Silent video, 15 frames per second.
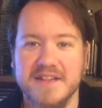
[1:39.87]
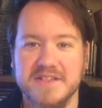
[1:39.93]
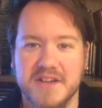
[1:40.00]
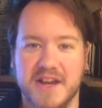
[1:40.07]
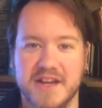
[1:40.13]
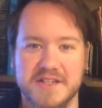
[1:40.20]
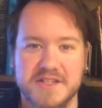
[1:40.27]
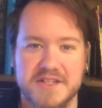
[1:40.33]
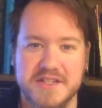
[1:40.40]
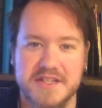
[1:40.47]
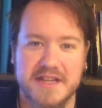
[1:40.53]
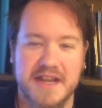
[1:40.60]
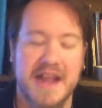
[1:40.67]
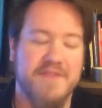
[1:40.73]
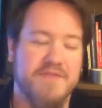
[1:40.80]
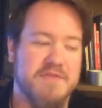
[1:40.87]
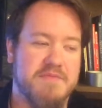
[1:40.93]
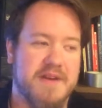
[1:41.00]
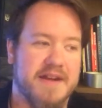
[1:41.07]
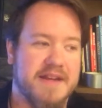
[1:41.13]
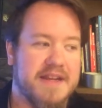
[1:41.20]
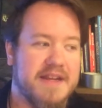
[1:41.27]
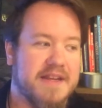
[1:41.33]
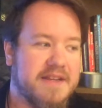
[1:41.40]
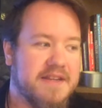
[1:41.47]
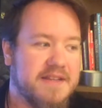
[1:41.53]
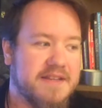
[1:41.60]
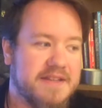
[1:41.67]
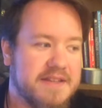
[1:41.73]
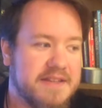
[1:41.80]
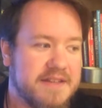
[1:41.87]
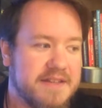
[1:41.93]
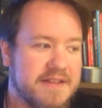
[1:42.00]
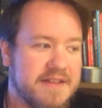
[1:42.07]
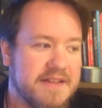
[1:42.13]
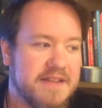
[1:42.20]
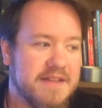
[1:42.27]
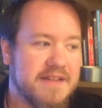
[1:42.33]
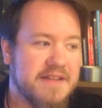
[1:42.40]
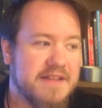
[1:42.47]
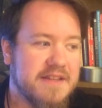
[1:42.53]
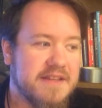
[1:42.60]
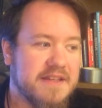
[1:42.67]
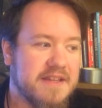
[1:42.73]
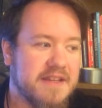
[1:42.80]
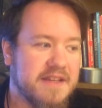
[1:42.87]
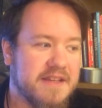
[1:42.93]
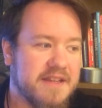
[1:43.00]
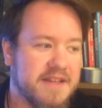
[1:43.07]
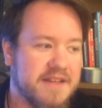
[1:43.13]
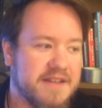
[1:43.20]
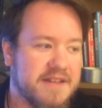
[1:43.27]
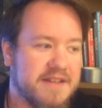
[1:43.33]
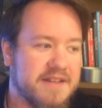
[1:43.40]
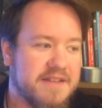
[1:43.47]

touched everybody in